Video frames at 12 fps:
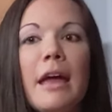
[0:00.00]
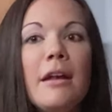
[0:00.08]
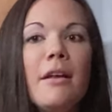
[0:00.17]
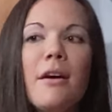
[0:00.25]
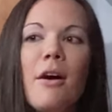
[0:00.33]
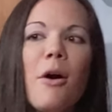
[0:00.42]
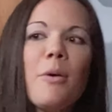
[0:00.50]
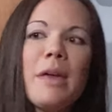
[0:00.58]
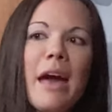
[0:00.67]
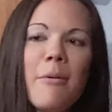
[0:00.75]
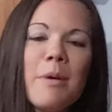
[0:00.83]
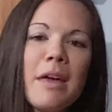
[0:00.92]
And, oh,
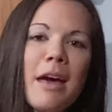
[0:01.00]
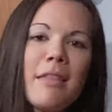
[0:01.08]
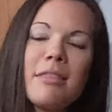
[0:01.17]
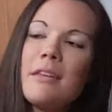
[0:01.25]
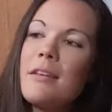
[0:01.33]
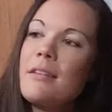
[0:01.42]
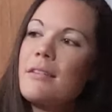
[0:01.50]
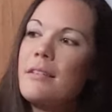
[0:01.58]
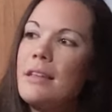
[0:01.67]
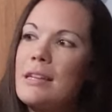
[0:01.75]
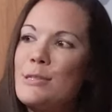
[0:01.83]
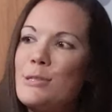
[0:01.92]
yeah, we got the
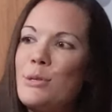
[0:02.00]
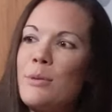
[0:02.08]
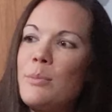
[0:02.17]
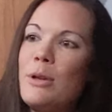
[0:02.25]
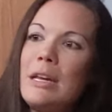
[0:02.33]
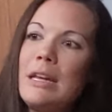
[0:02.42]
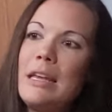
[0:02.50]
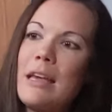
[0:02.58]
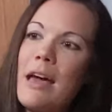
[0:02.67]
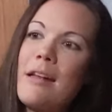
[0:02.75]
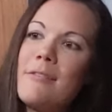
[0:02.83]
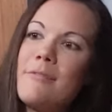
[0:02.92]
Hindu community
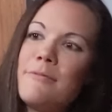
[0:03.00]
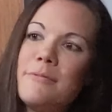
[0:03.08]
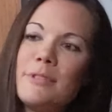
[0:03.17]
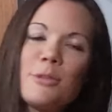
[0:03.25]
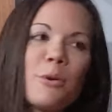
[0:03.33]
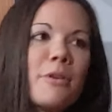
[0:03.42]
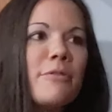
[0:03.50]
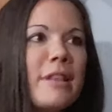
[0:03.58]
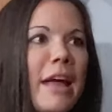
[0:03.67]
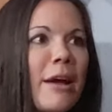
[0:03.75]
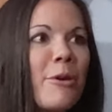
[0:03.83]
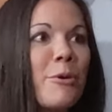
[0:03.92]
kind of sort of
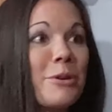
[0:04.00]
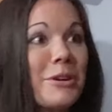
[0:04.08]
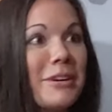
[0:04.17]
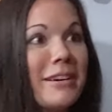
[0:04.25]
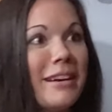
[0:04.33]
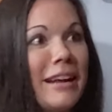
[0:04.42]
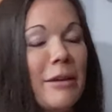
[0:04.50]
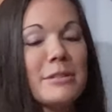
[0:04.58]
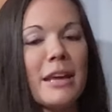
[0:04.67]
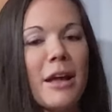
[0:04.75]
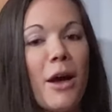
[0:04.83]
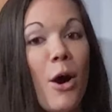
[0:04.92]
in that corner. And I
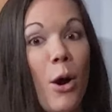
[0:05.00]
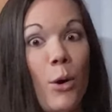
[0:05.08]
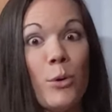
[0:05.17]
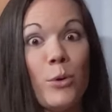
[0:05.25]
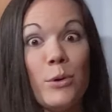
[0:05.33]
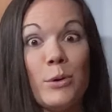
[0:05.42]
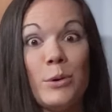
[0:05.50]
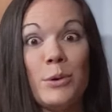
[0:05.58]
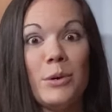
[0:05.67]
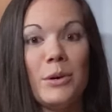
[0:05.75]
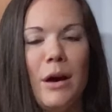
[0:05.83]
was like, oh.